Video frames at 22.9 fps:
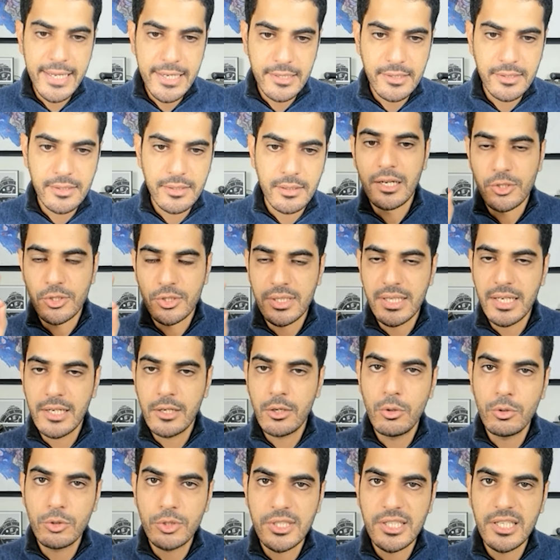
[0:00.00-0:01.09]
is a
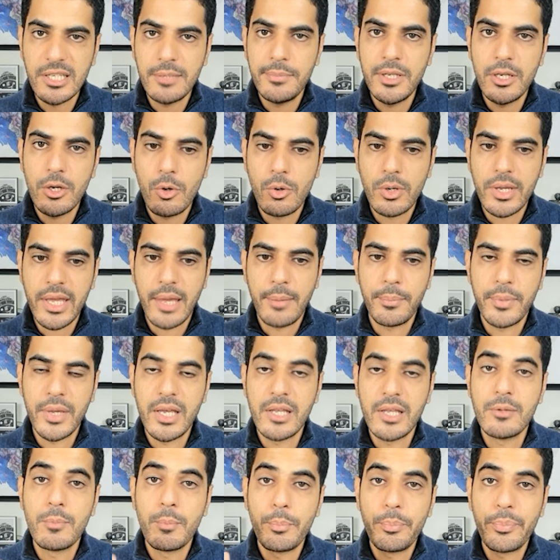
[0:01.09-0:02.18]
single CBO
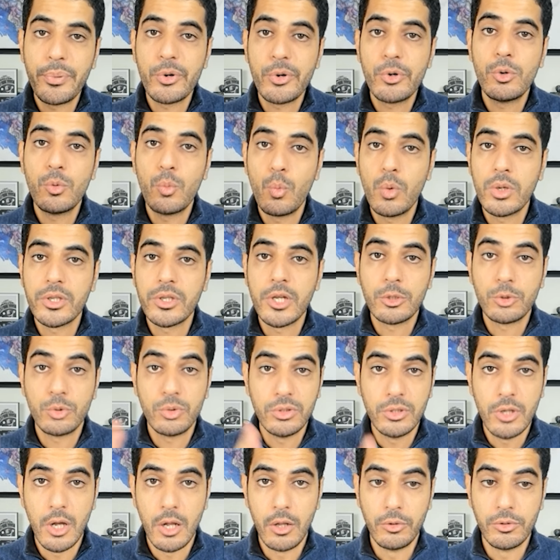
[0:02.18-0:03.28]
campaign per
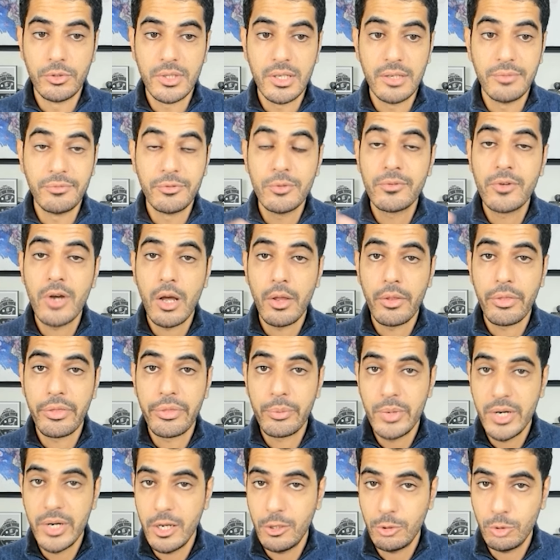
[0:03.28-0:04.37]
$100. If you've got
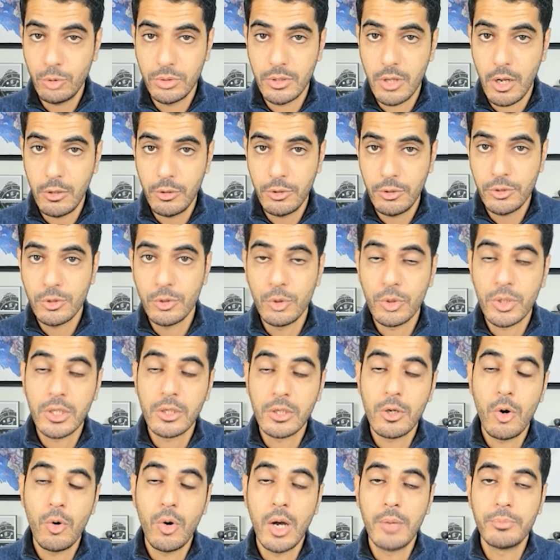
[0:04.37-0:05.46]
$300, you can
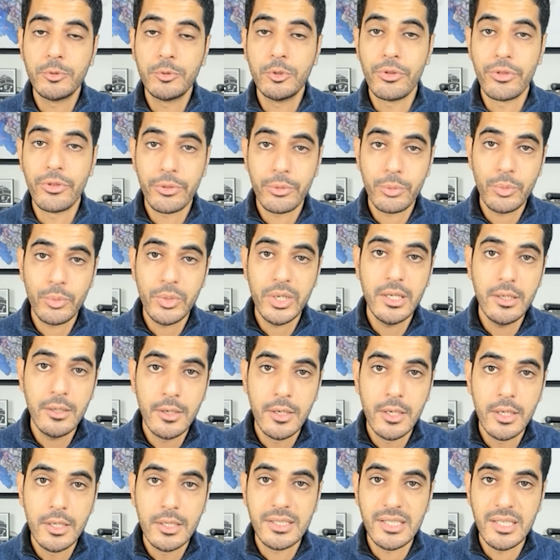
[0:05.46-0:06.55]
go up to
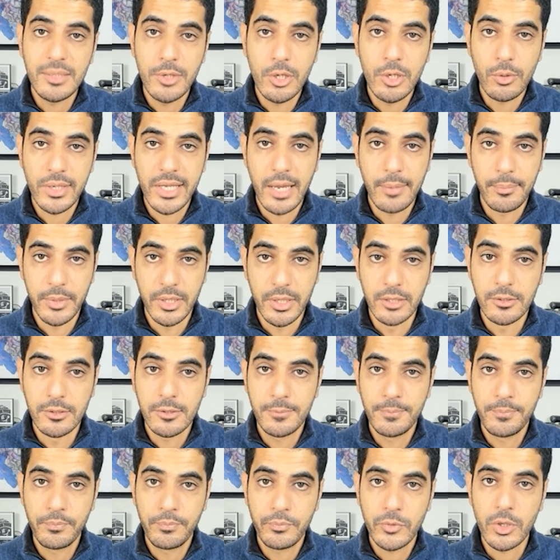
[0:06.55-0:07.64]
3 CBO
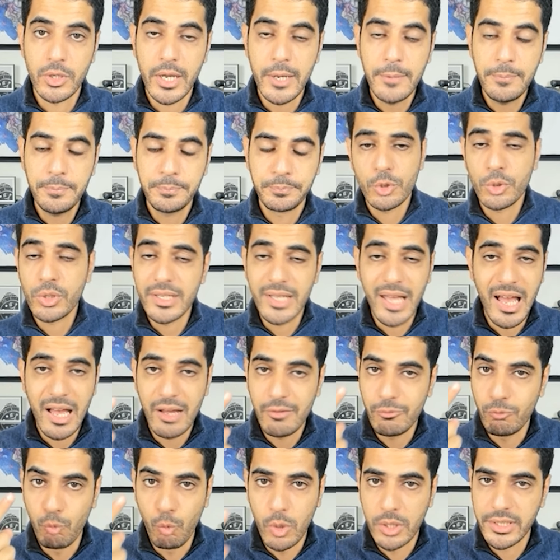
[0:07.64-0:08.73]
campaigns. Okay, you can
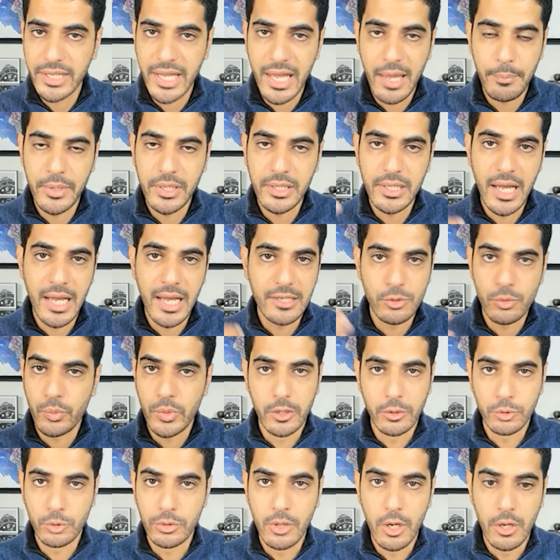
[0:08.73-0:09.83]
have one campaign that has
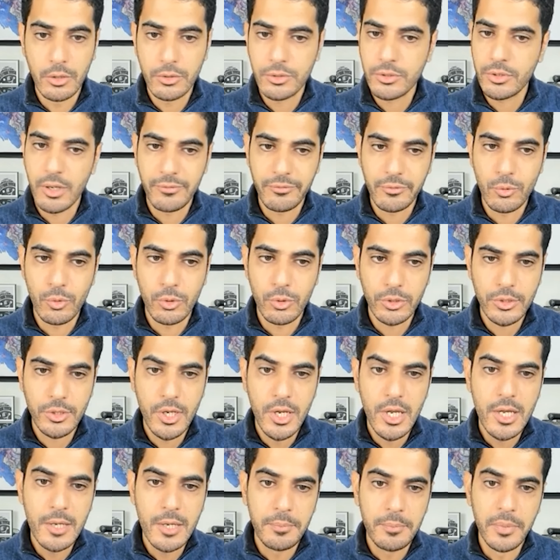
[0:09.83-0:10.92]
$300, of
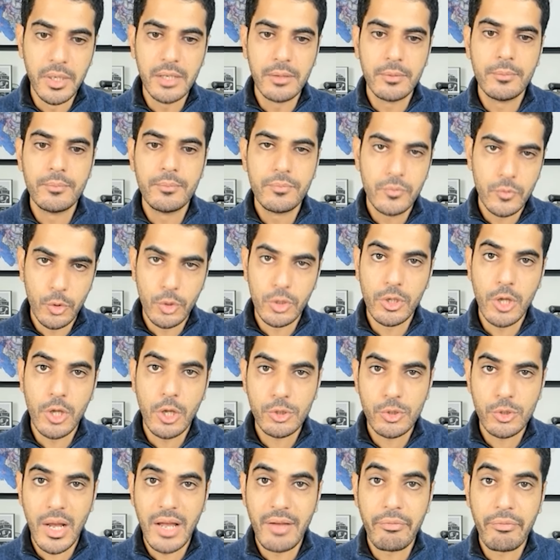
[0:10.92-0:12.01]
course, but you can
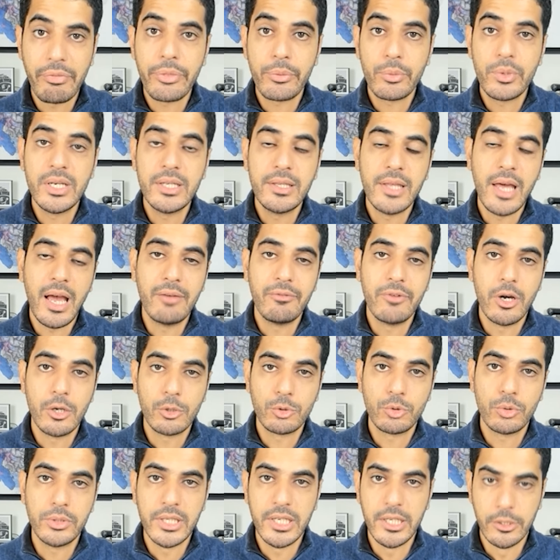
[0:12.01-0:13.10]
also have 3 that have
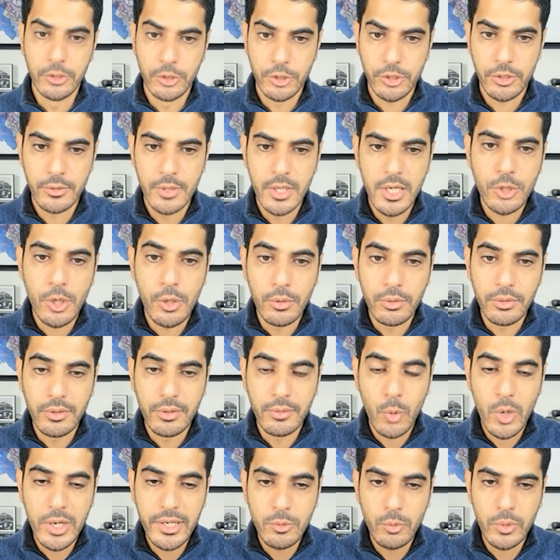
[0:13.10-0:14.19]
100 each. So
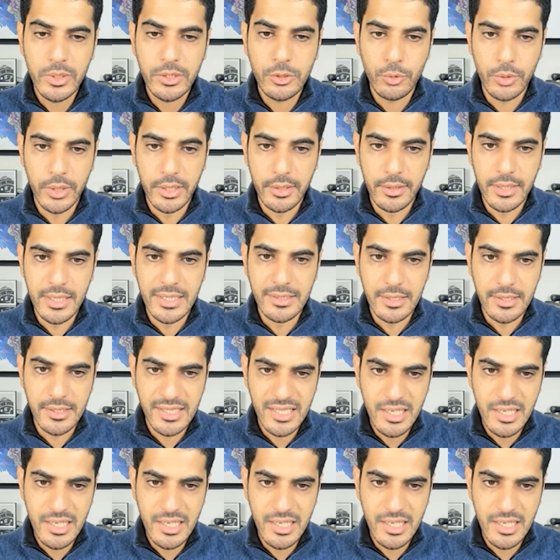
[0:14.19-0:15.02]
the way we do it is